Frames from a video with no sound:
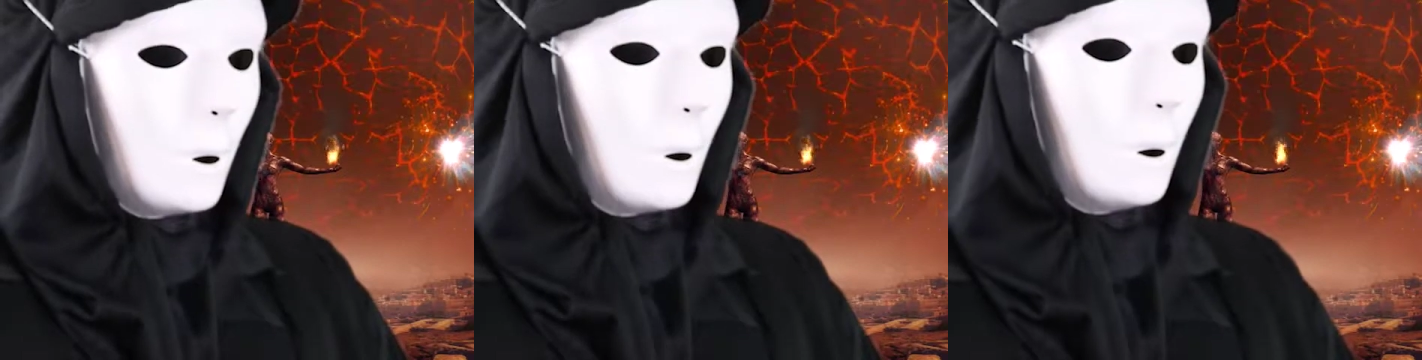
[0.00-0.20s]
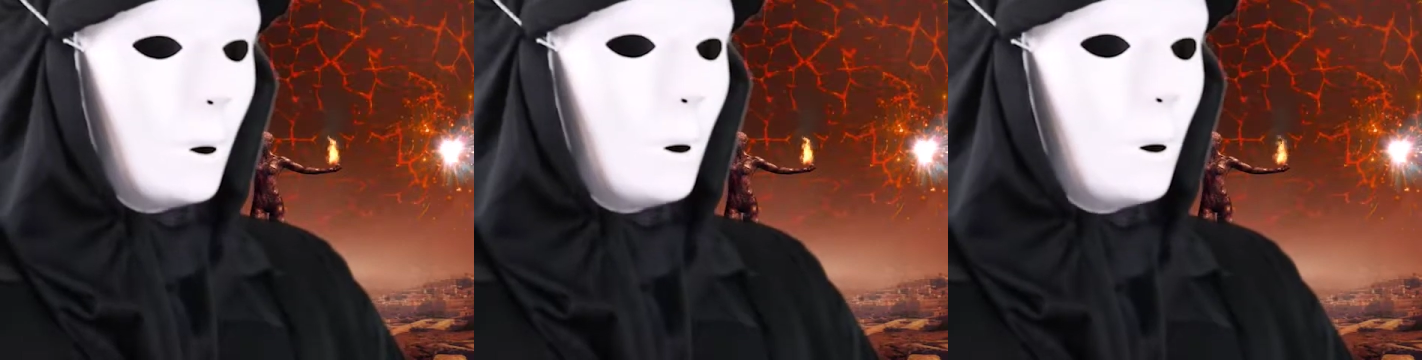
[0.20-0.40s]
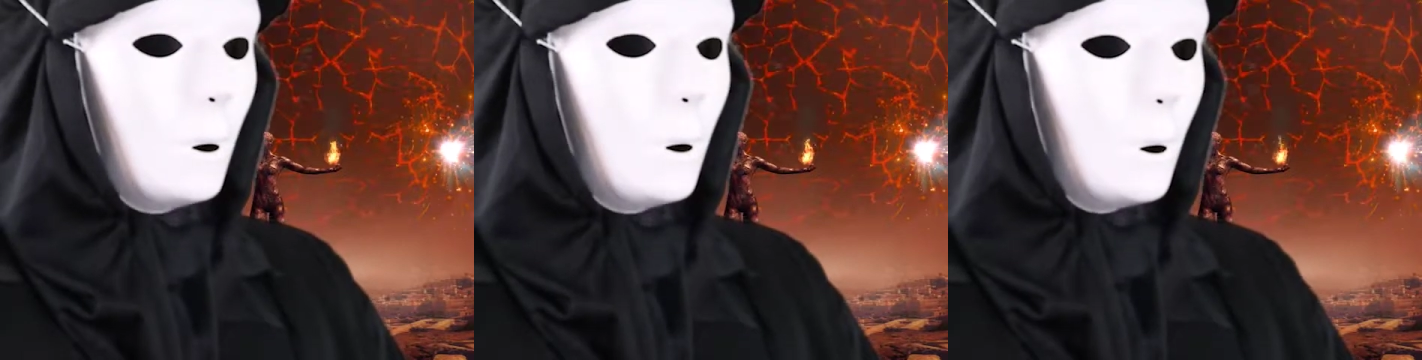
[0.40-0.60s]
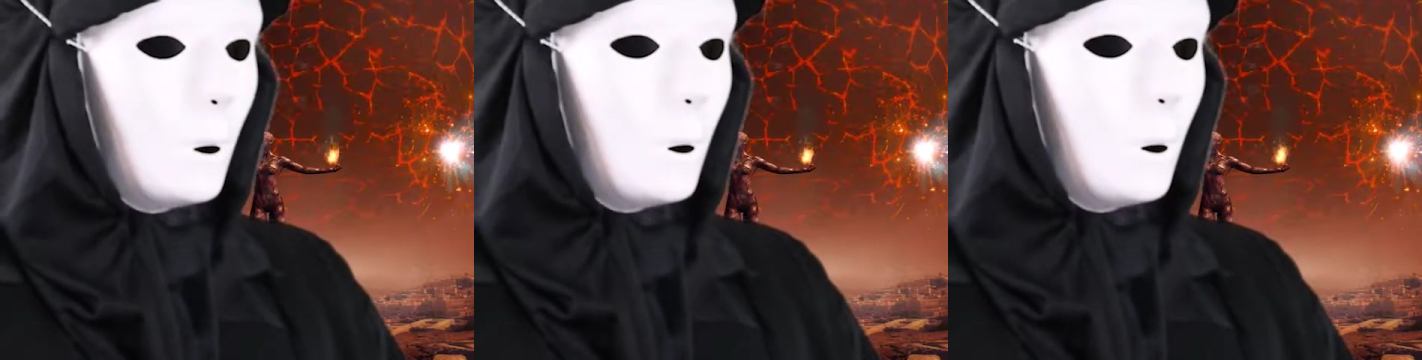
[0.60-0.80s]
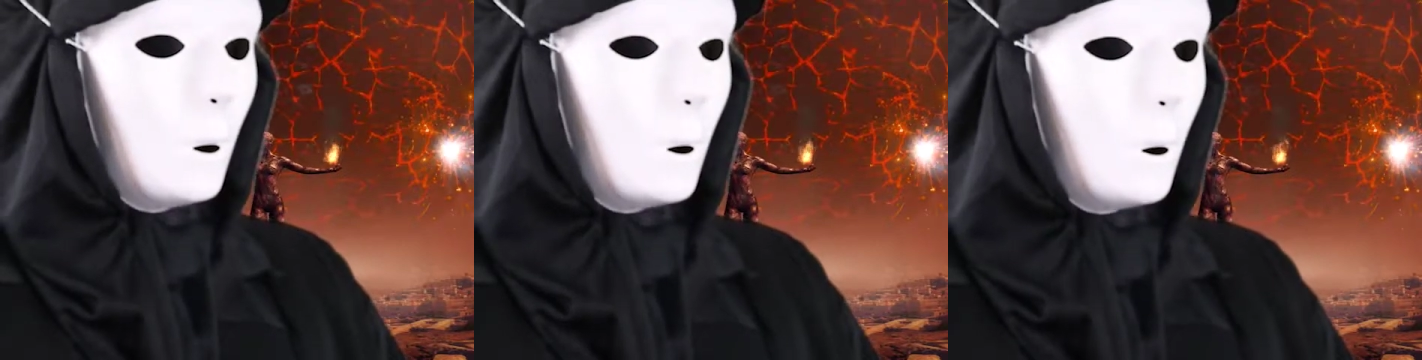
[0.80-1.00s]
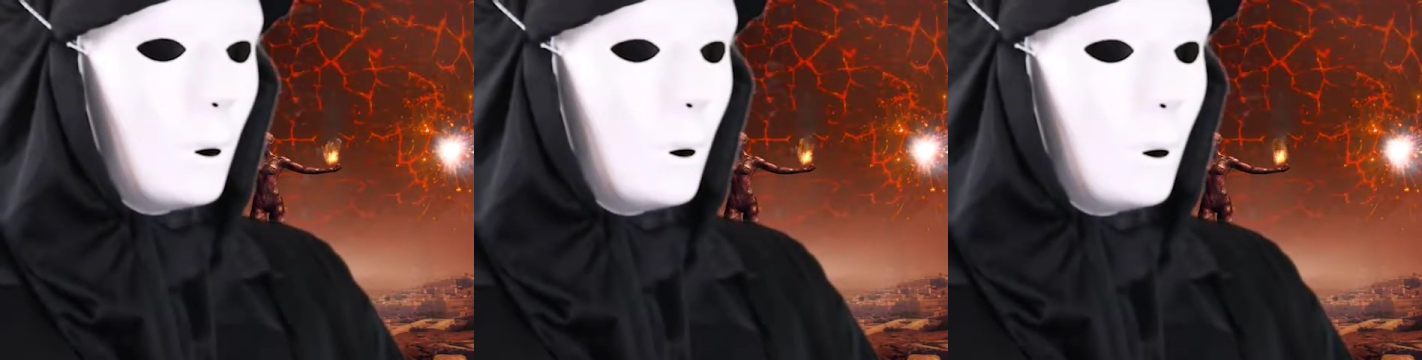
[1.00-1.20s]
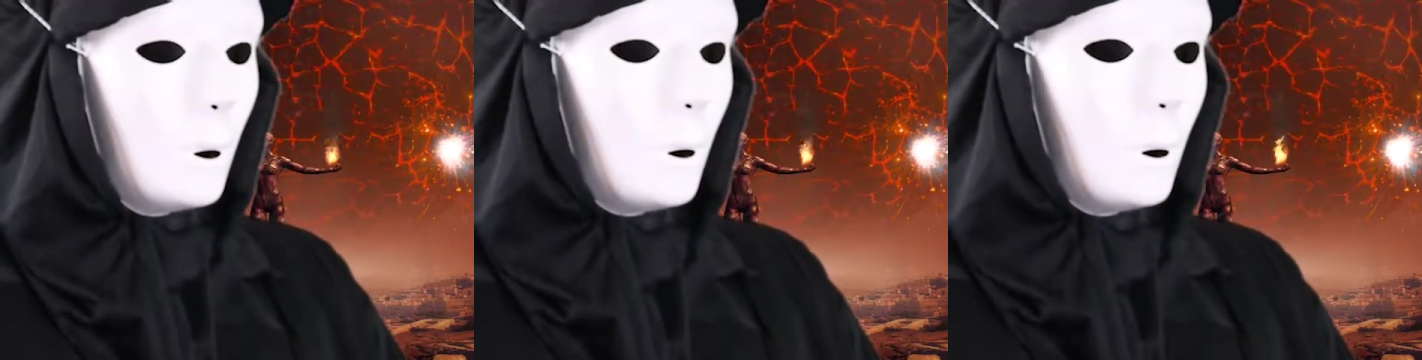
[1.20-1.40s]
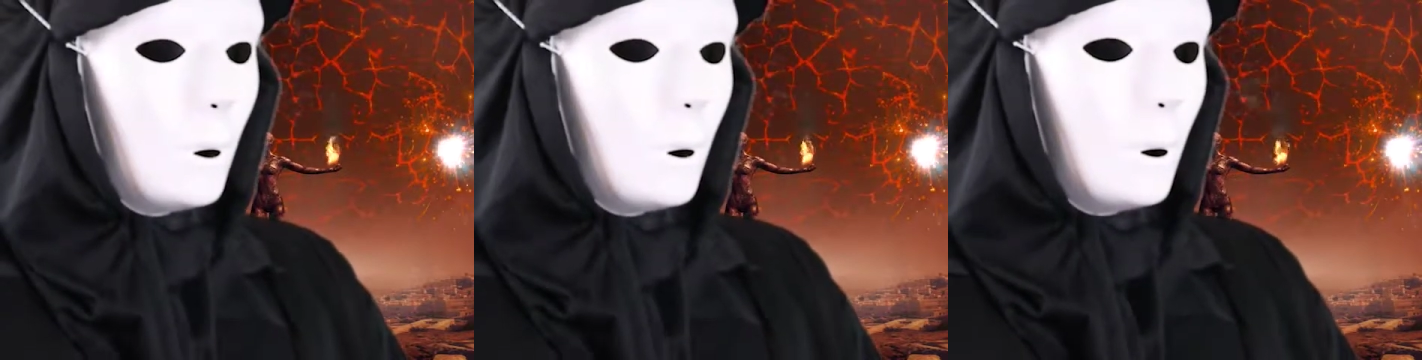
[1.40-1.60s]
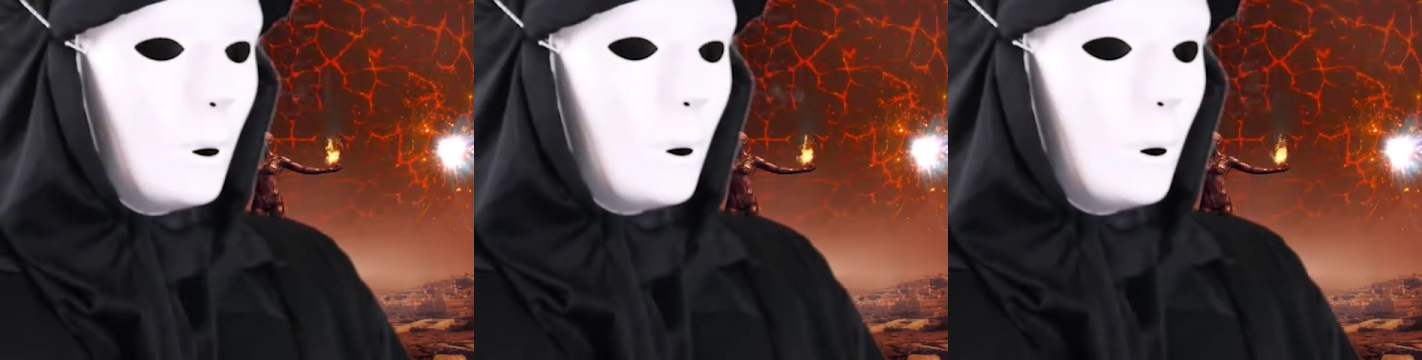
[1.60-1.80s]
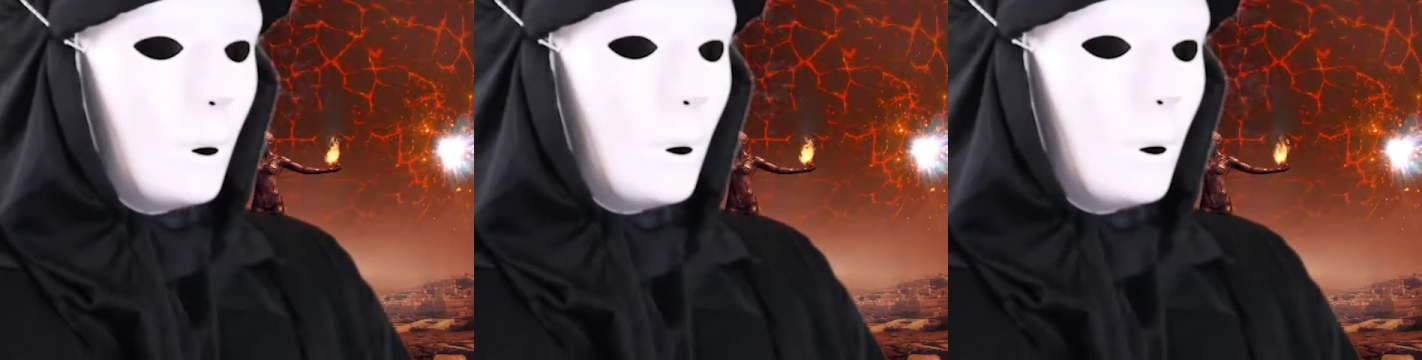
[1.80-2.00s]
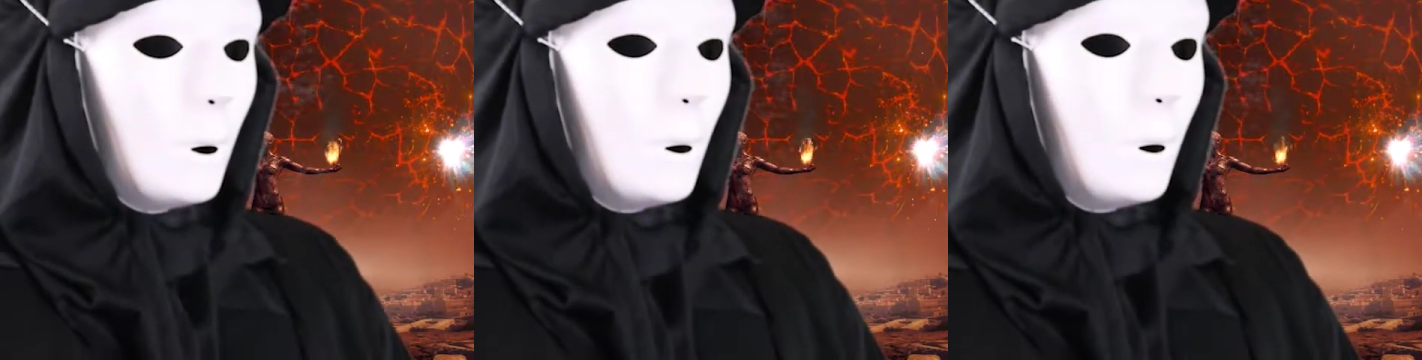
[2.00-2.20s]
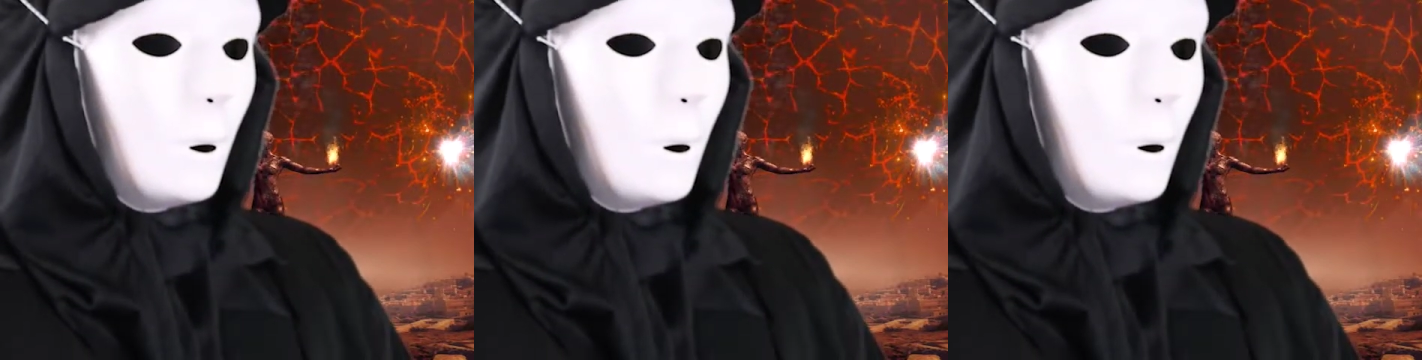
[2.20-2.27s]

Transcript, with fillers: It was, uh, he